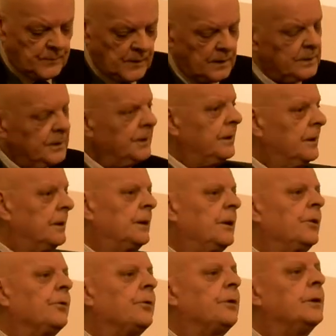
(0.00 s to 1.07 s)
And it
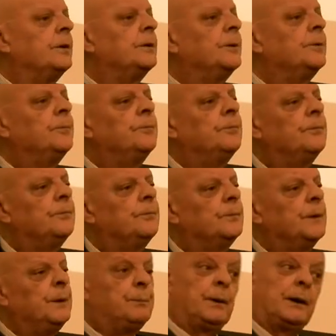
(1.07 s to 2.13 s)
has.
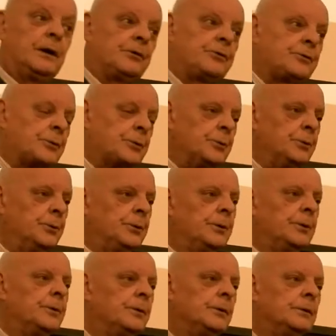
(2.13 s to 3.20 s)
We passed
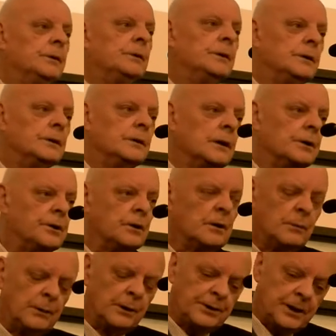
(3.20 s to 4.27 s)
through a
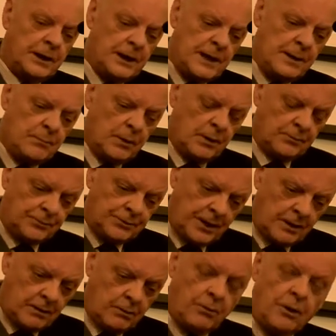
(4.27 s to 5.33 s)
terrible time of
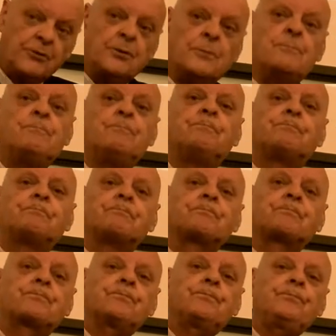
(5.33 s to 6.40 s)
terrorism,
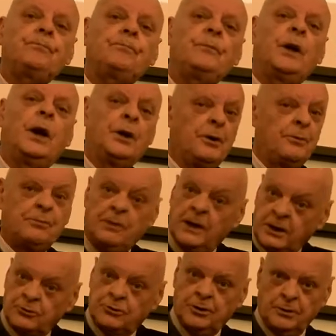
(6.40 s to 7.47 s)
an
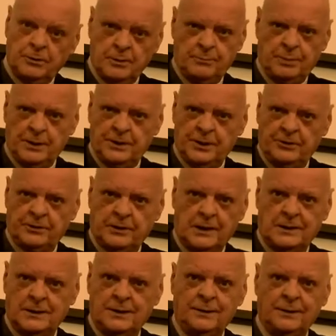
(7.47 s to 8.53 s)
affliction upon this
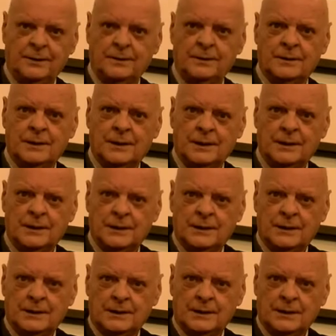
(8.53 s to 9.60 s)
land,
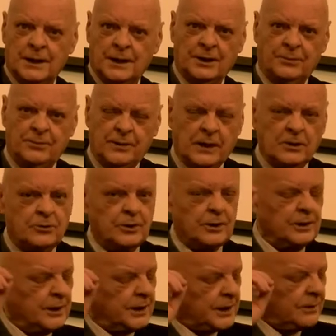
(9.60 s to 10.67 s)
an
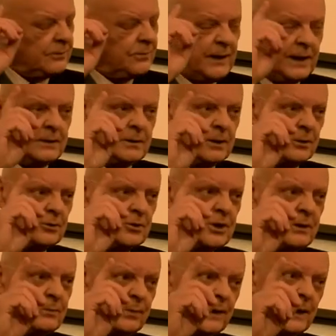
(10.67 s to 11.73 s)
affliction that affected
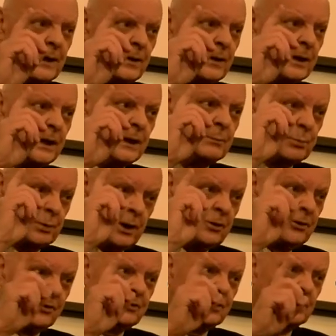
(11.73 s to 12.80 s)
chiefly the
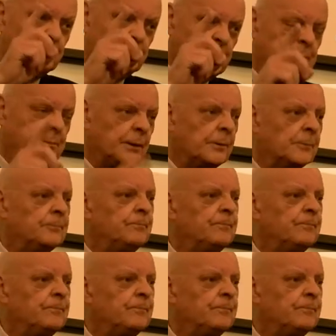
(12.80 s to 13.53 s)
Protestant people.